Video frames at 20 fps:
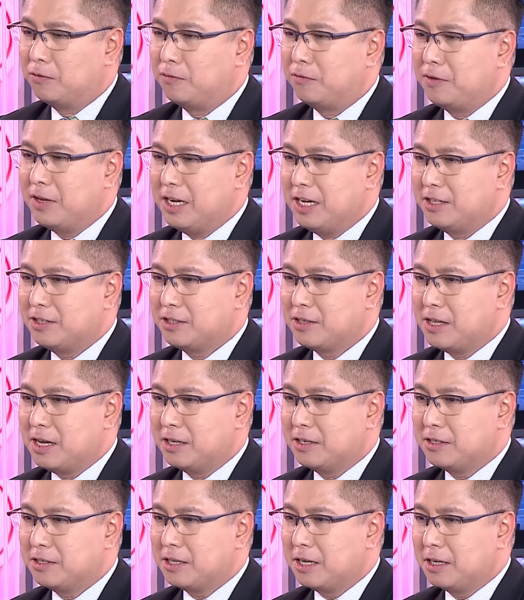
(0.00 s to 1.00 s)
finished
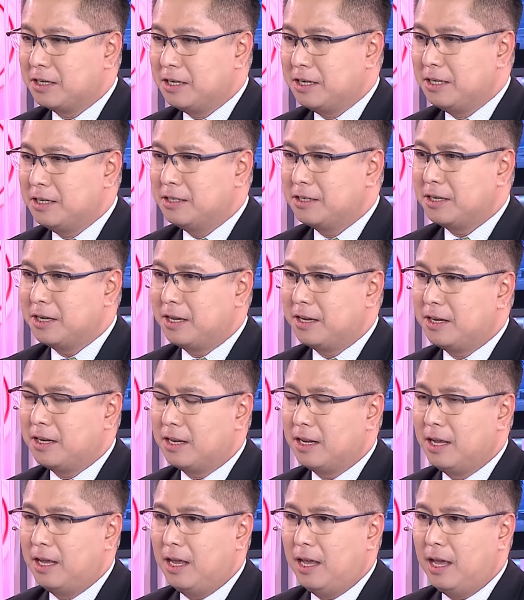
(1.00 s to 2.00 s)
their studies and
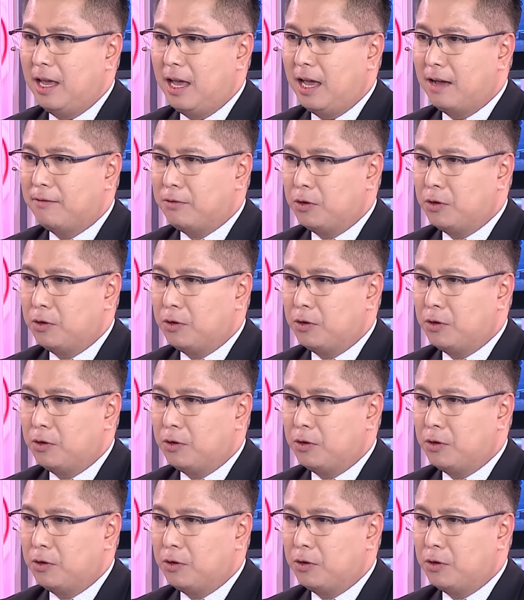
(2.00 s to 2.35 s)
have